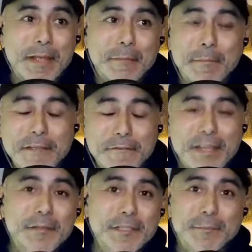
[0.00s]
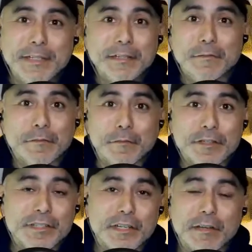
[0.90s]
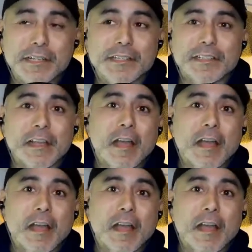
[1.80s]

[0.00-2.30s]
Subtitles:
my family's been here for four generations.